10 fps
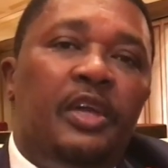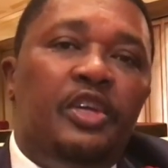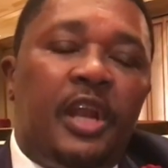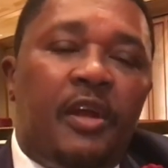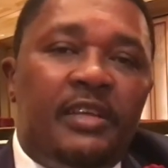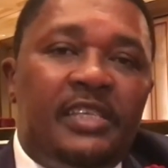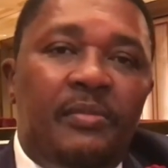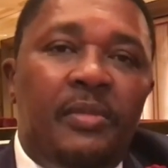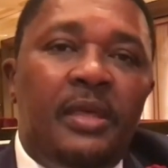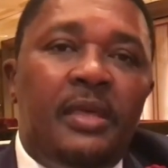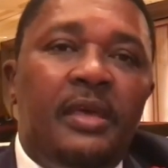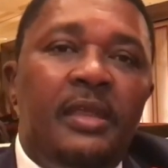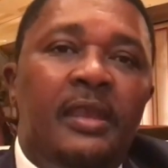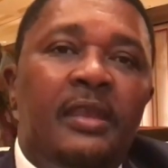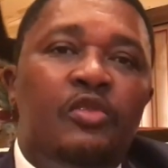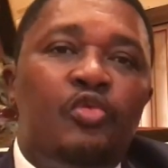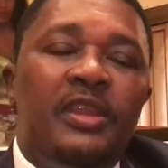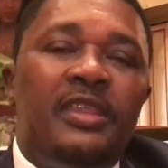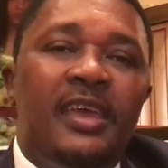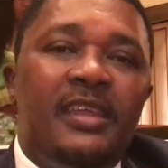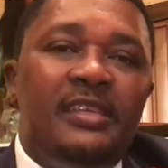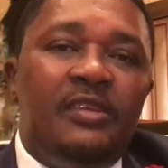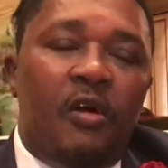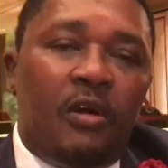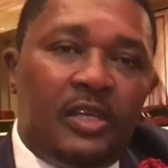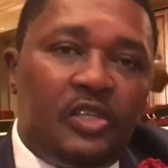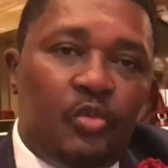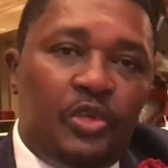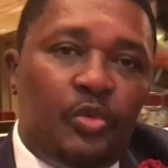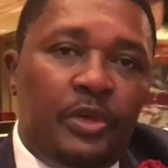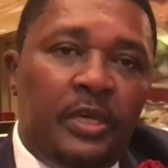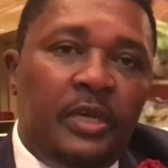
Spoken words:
General Assembly in 2013 August, which we